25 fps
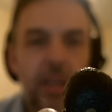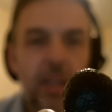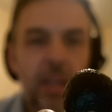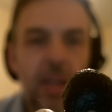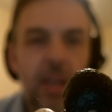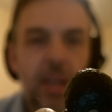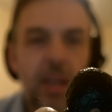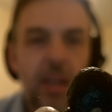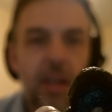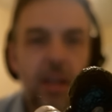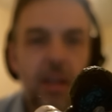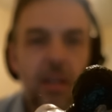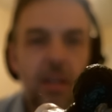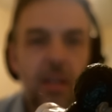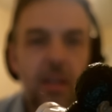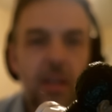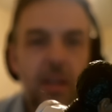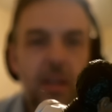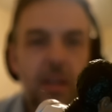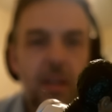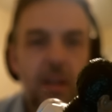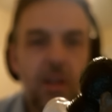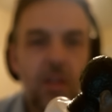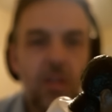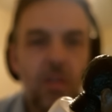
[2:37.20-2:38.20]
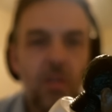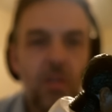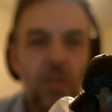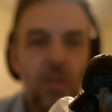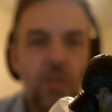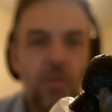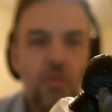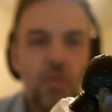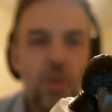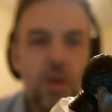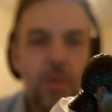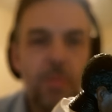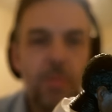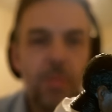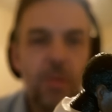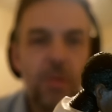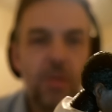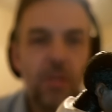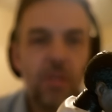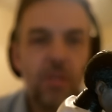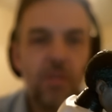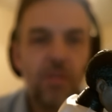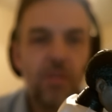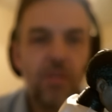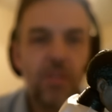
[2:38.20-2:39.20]
of the hair there and on the rib
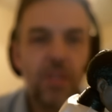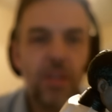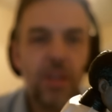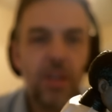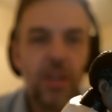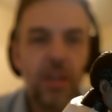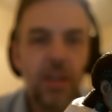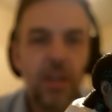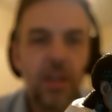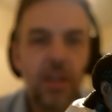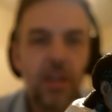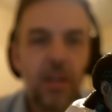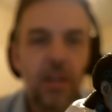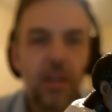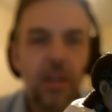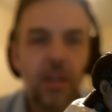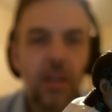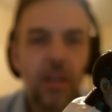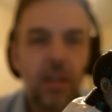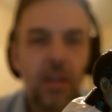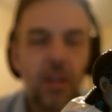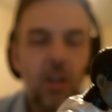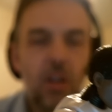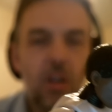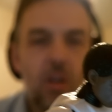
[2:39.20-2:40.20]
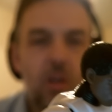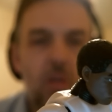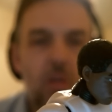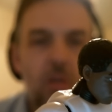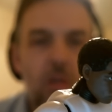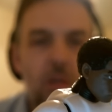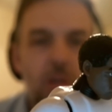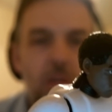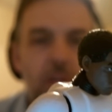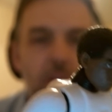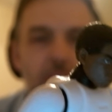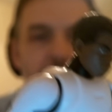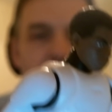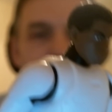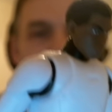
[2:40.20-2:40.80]
of the uh, collar.